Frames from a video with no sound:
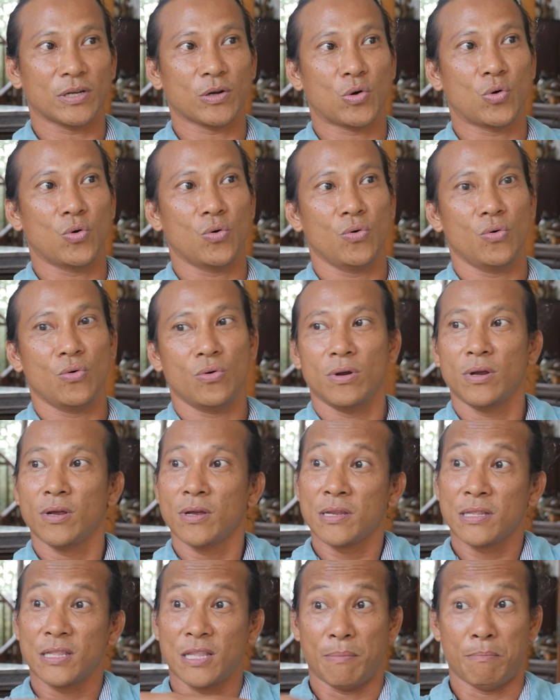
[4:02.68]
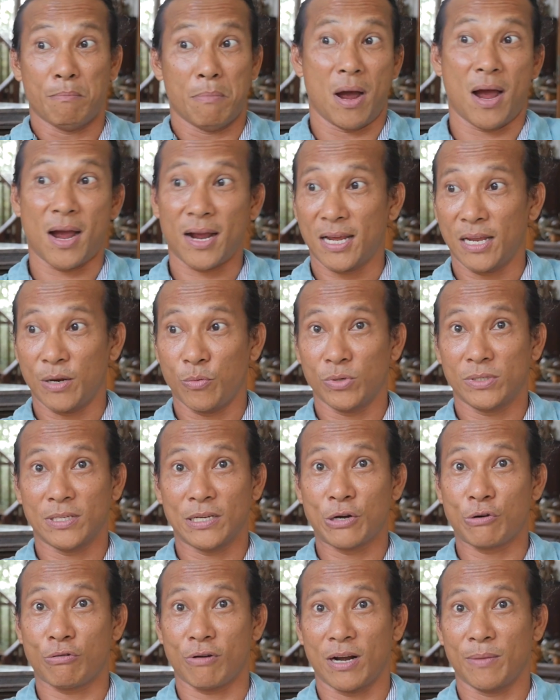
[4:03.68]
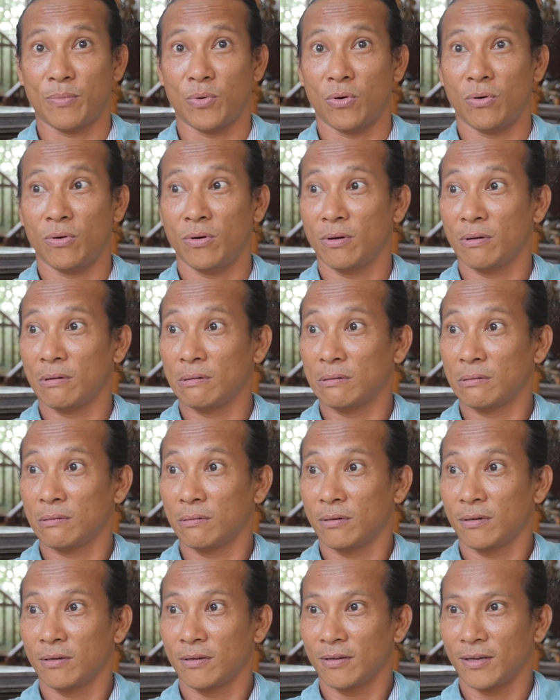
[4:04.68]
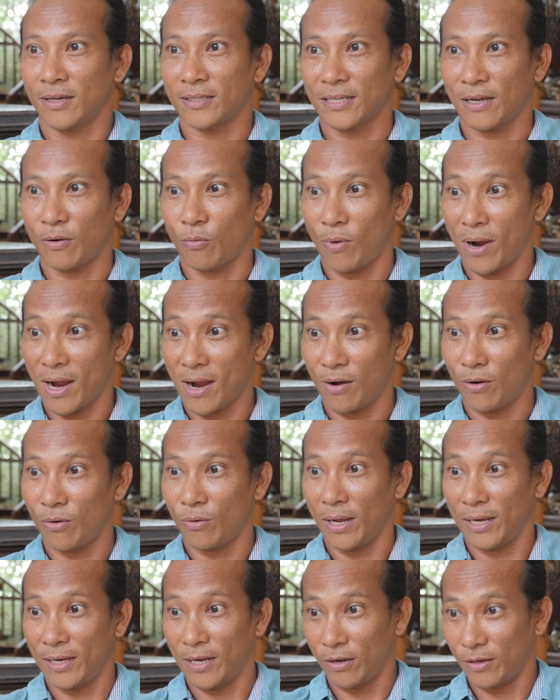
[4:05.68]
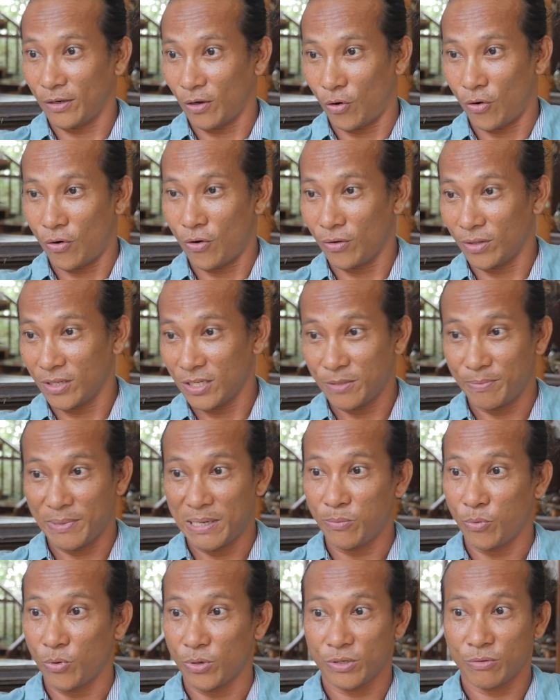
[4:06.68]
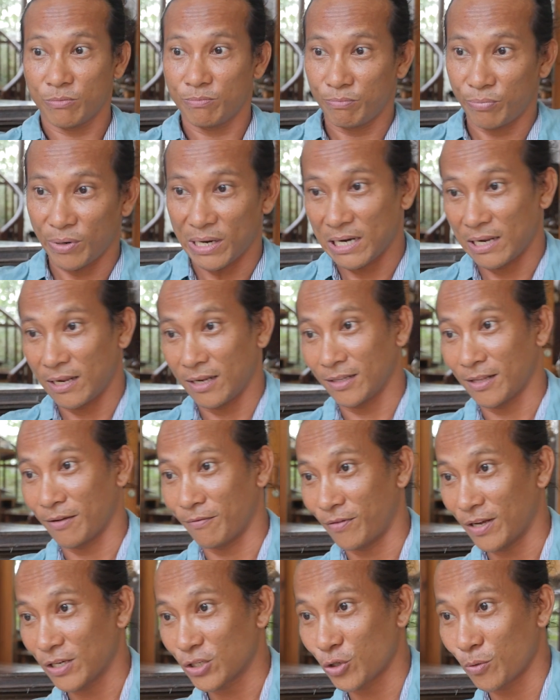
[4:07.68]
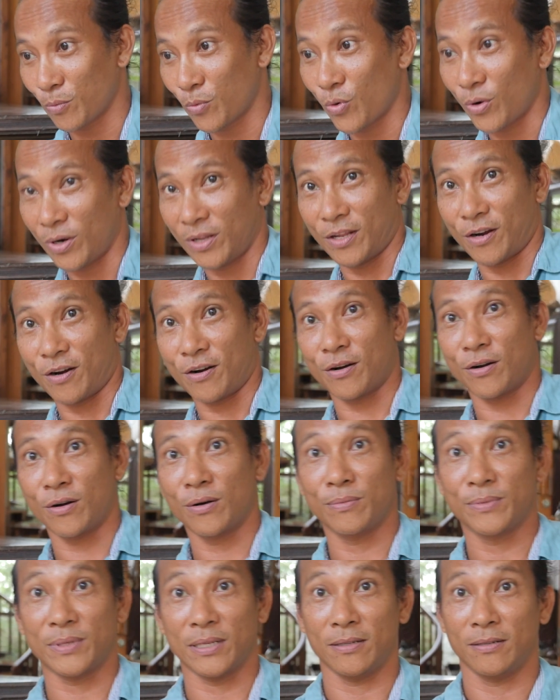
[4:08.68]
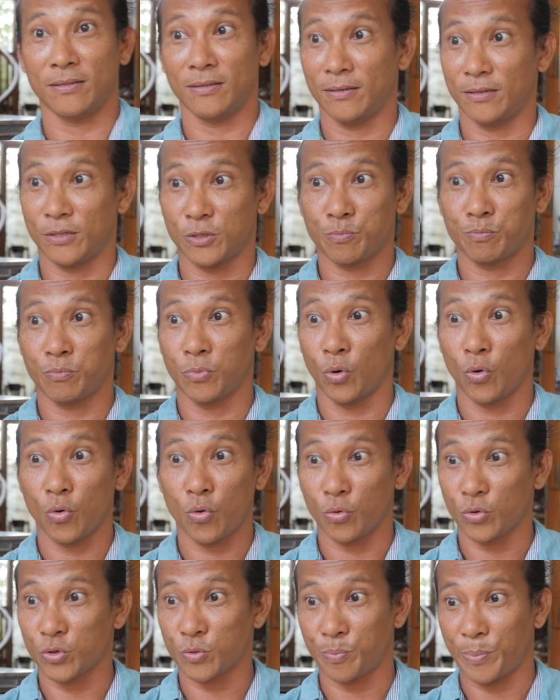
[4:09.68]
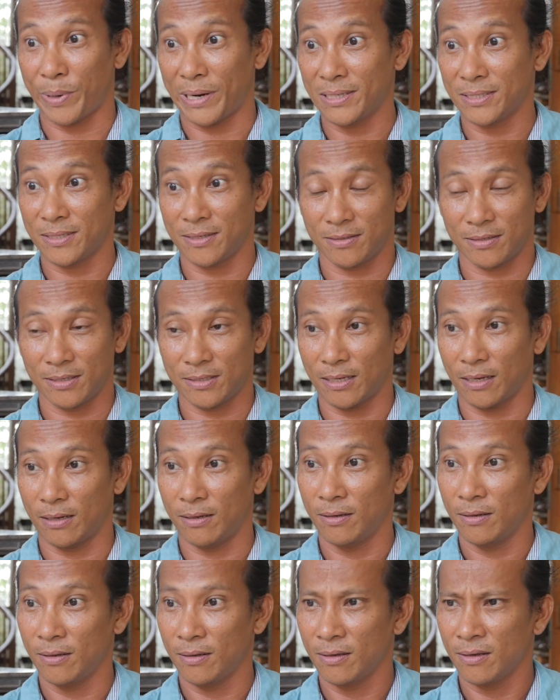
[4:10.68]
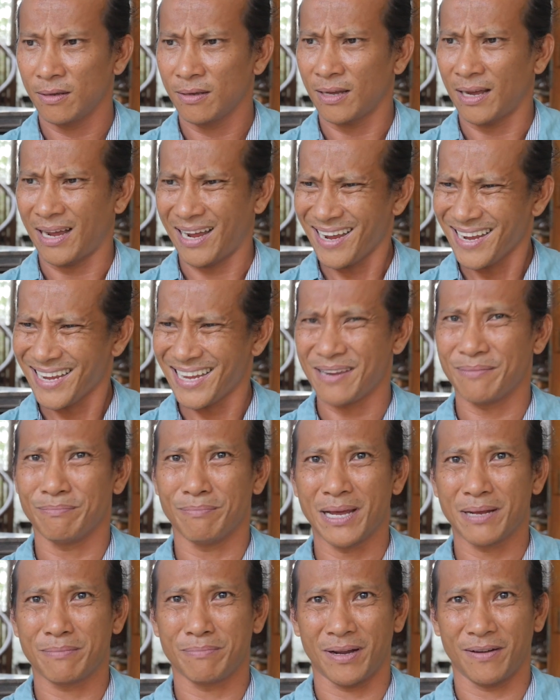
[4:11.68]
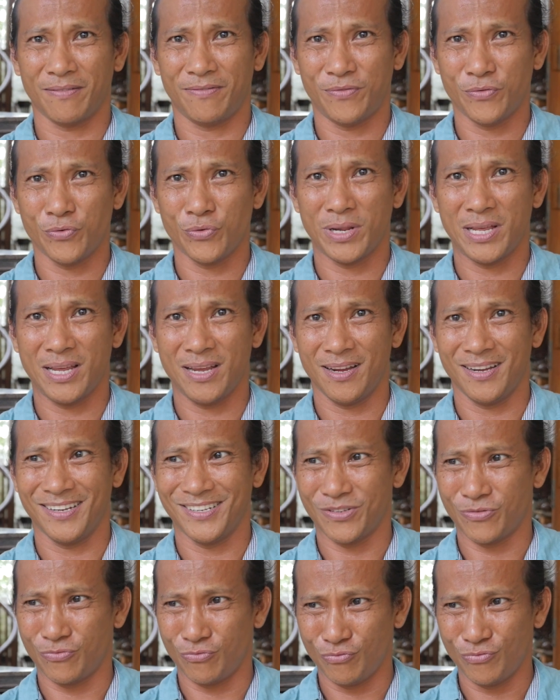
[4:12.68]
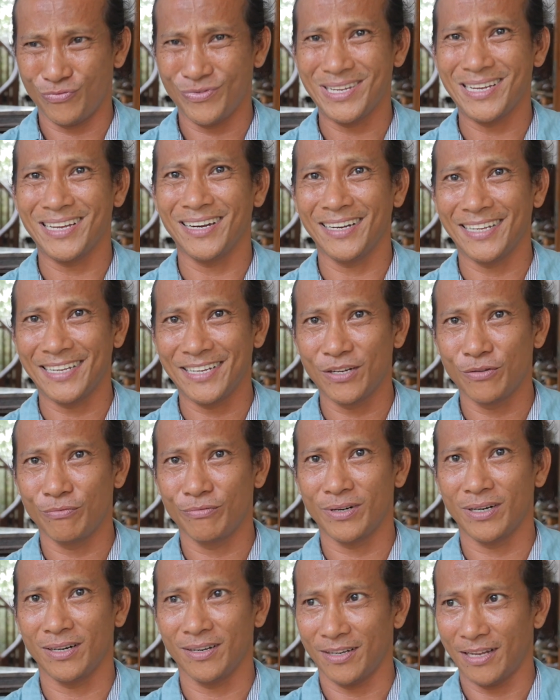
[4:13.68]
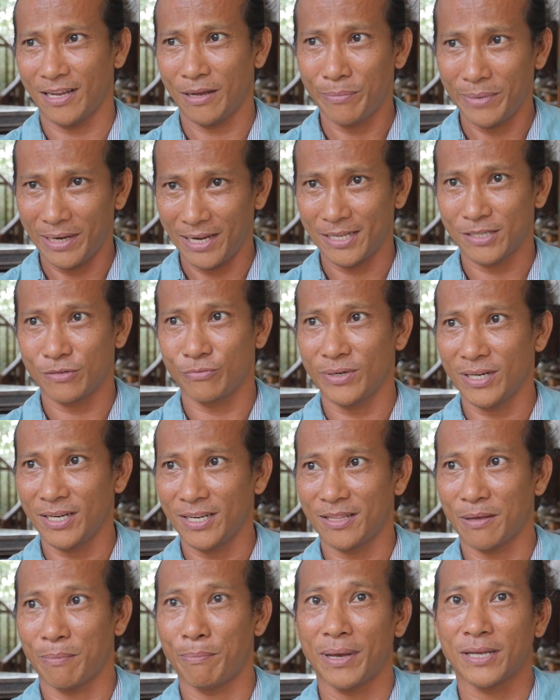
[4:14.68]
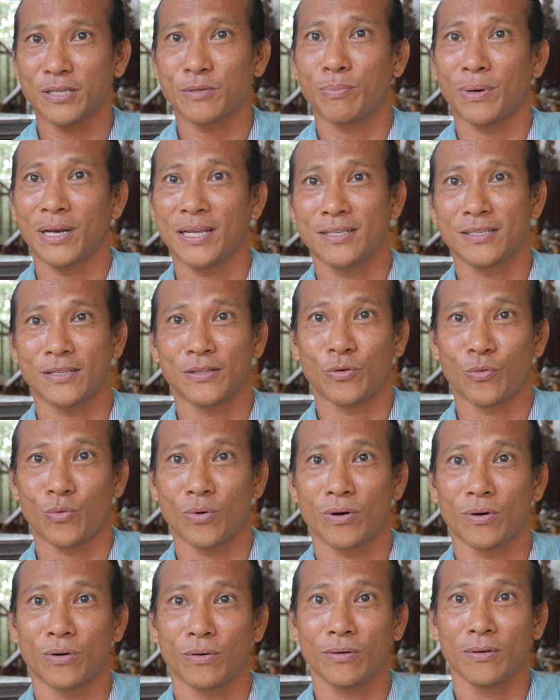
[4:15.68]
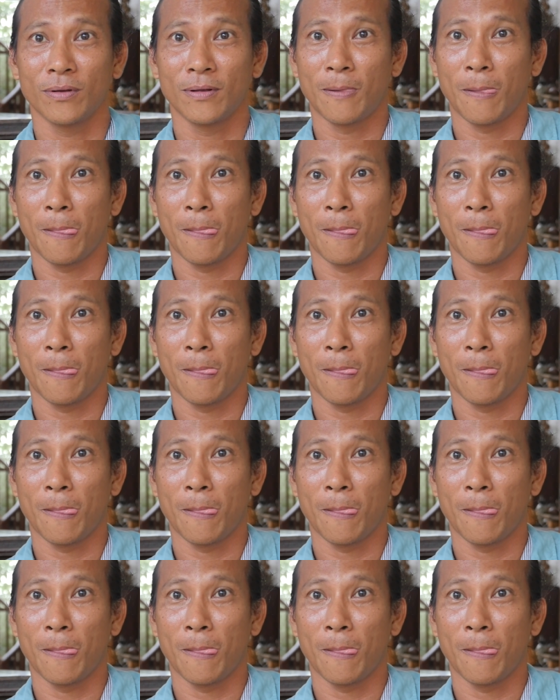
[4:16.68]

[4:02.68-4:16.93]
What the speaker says: are cool. The market was incredible. I said, wow. And then all these people was bringing the vegetable and the herbs and the local spices. And I said, I can make my food here. It's really, it's really the best place in the world